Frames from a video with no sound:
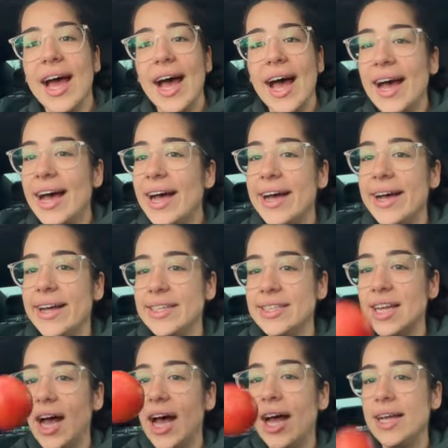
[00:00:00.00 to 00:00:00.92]

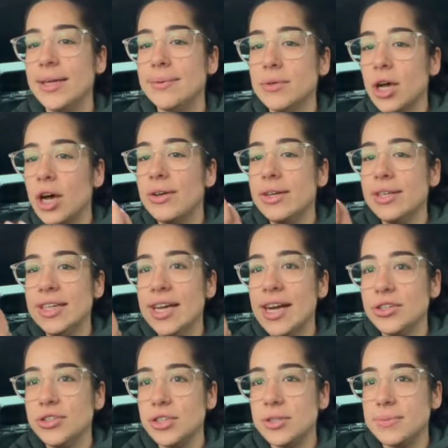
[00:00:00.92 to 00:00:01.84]
And I am going
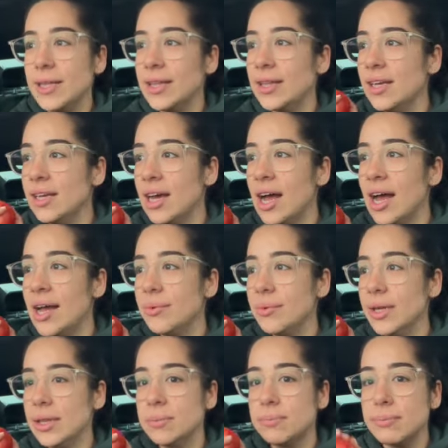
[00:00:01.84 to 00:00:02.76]
now to spend the night
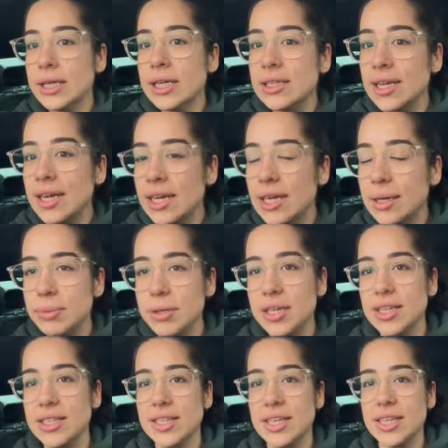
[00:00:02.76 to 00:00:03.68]
with Miller
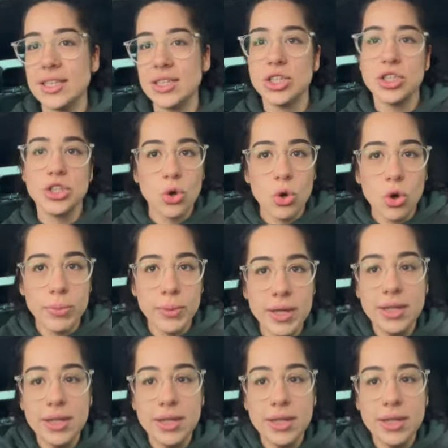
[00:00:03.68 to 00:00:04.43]
because it is storming